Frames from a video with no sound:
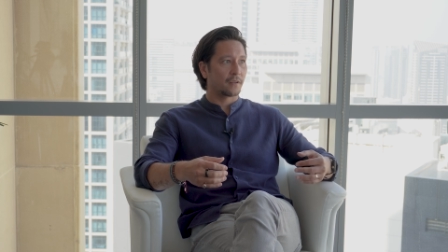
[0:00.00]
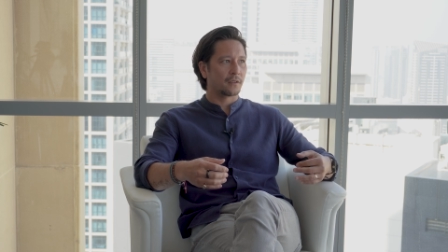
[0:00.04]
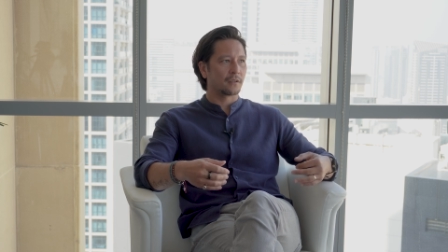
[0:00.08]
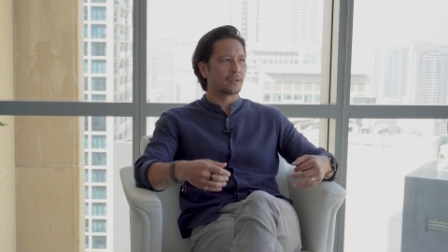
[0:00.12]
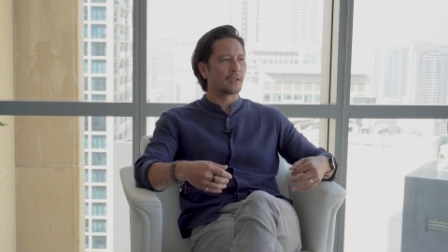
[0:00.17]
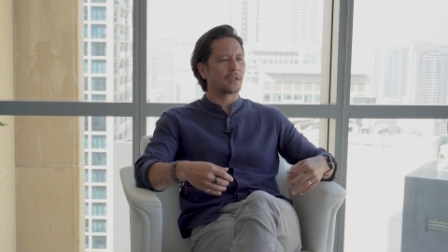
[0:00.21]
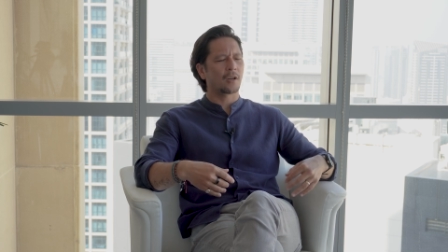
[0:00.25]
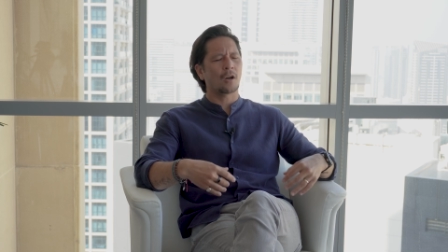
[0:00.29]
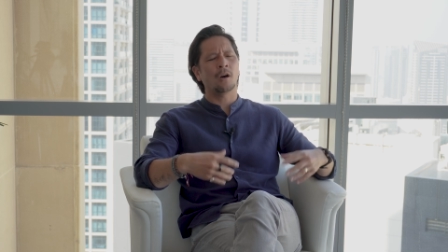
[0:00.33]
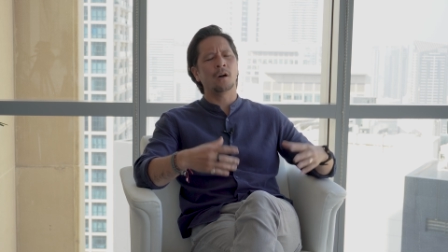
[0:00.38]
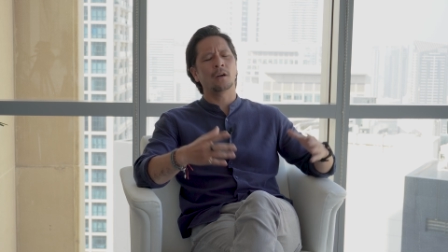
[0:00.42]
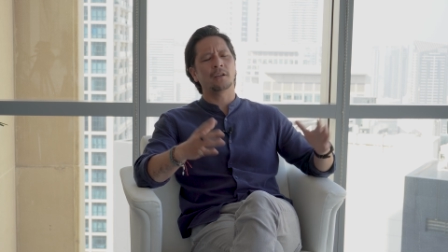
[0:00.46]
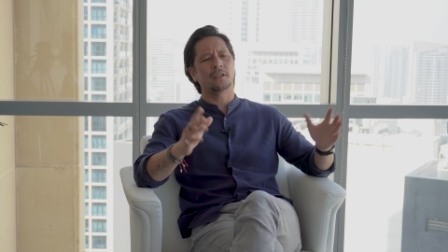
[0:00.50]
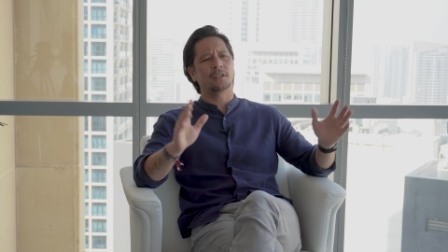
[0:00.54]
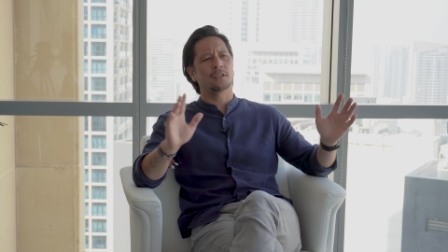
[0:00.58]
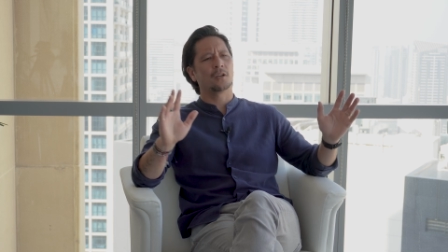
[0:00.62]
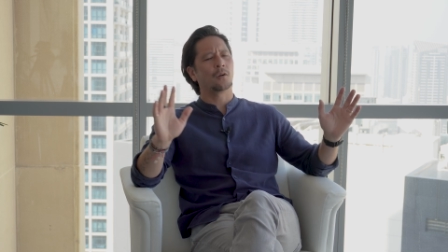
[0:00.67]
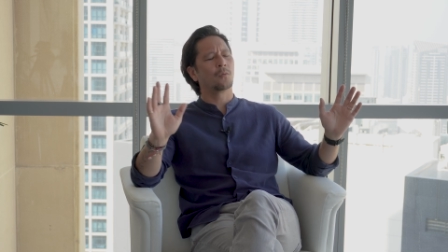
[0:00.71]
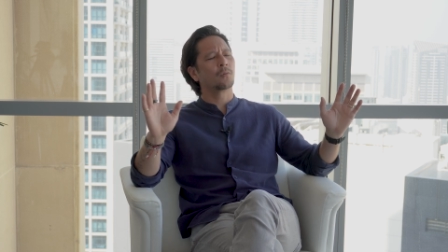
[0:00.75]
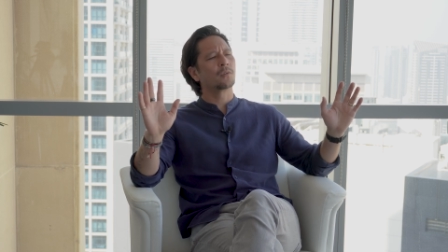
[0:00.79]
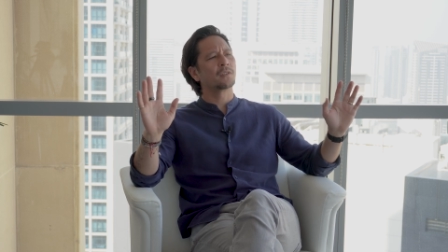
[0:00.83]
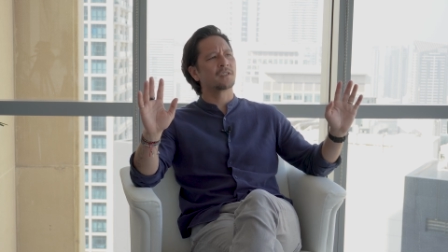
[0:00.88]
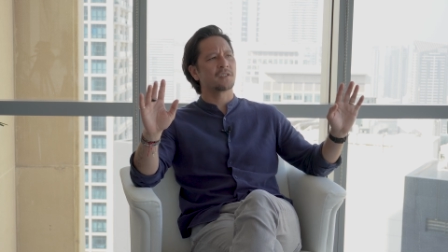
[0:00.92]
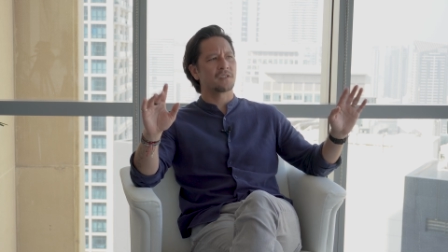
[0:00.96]
and they're like, oh, you
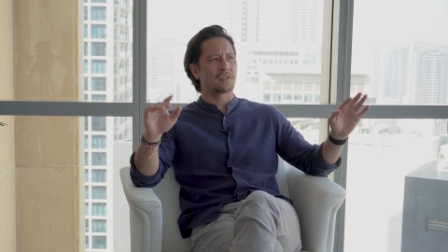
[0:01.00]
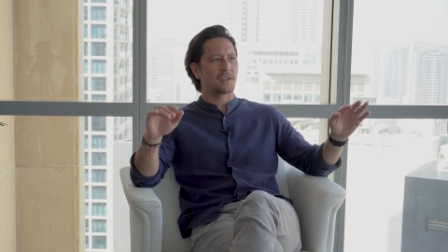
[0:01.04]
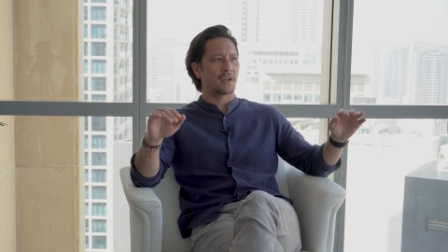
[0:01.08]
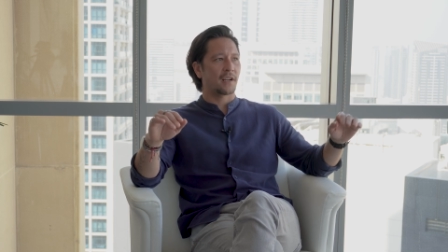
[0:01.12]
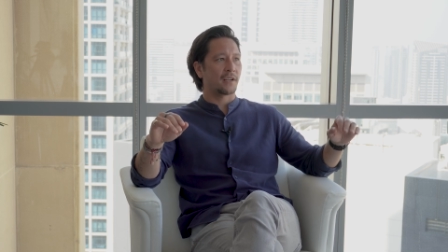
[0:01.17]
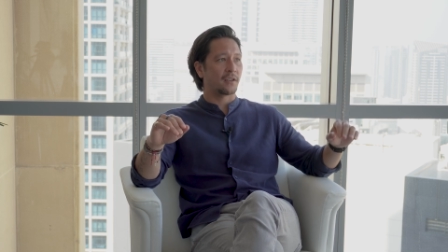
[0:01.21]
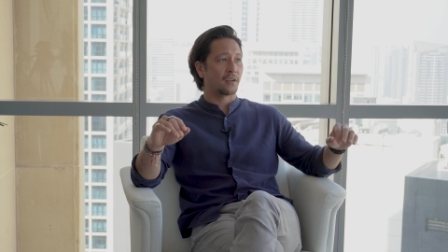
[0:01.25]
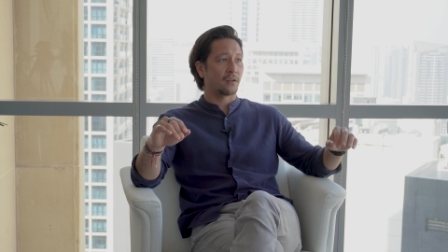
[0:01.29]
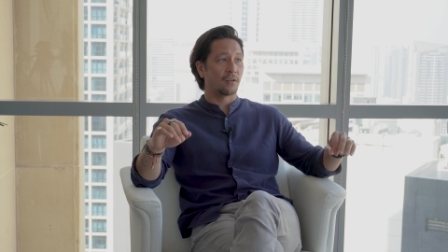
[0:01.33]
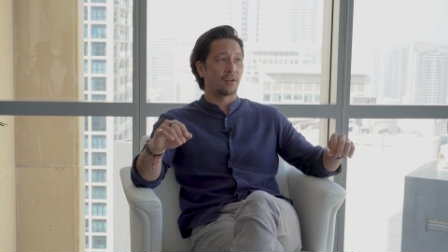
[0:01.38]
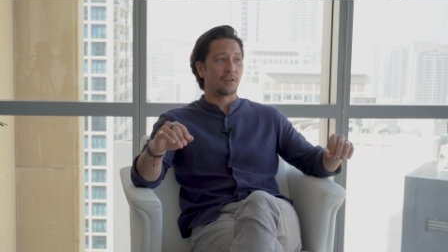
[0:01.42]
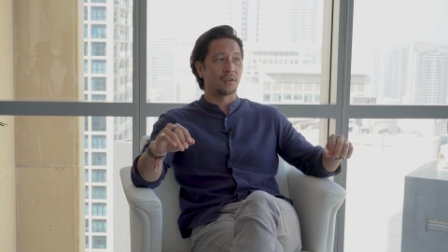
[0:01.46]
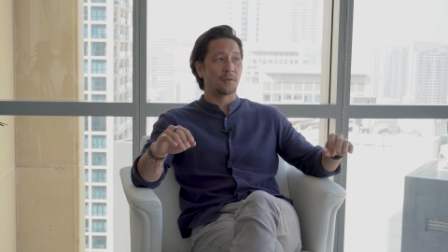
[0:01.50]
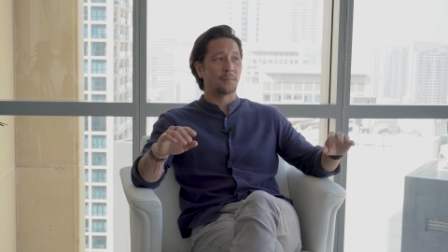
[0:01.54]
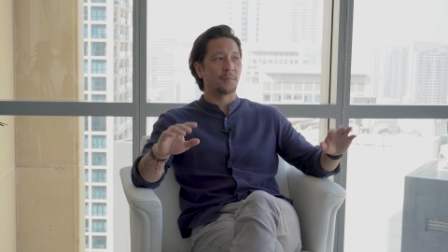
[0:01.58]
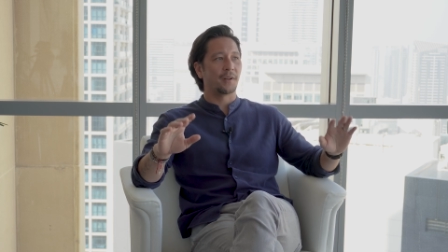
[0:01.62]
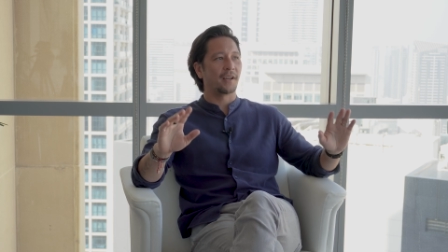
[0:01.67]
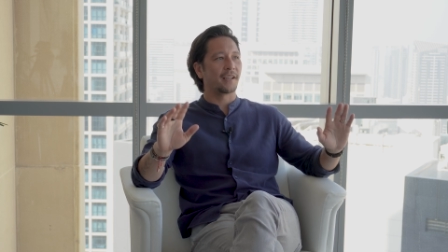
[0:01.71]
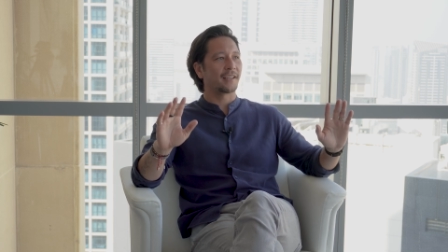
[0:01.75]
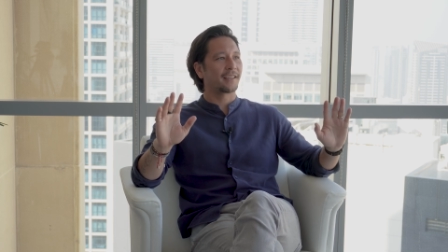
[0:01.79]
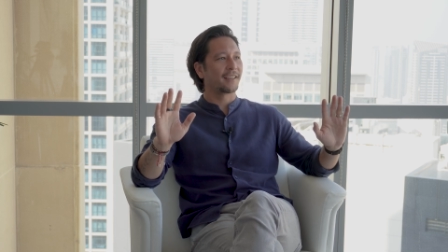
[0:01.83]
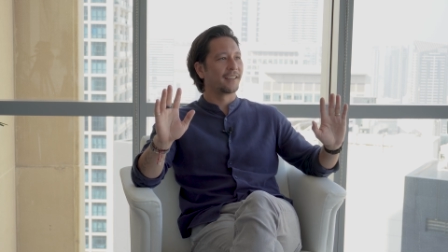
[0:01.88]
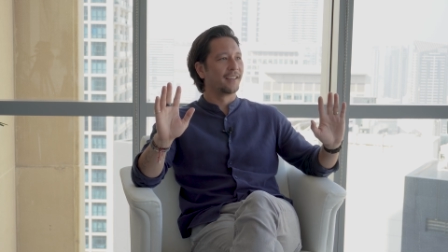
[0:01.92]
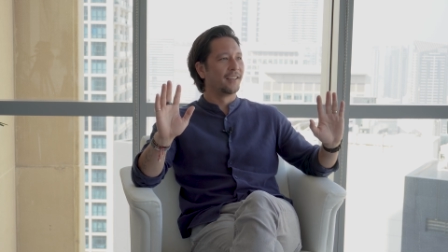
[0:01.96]
know, we're designing our own. I'm
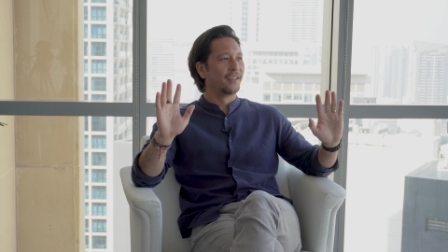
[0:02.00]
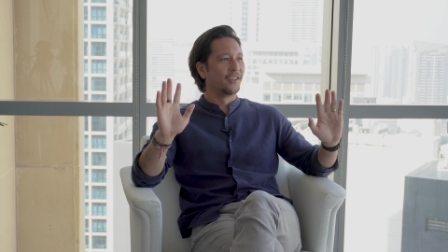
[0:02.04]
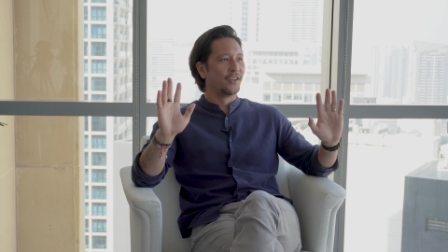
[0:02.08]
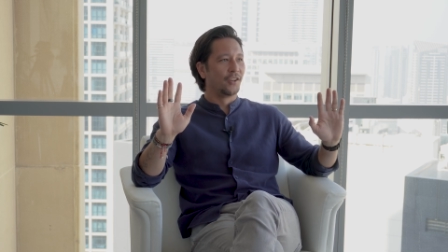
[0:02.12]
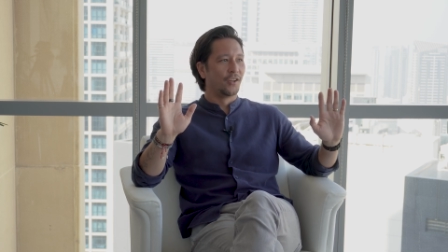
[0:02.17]
like,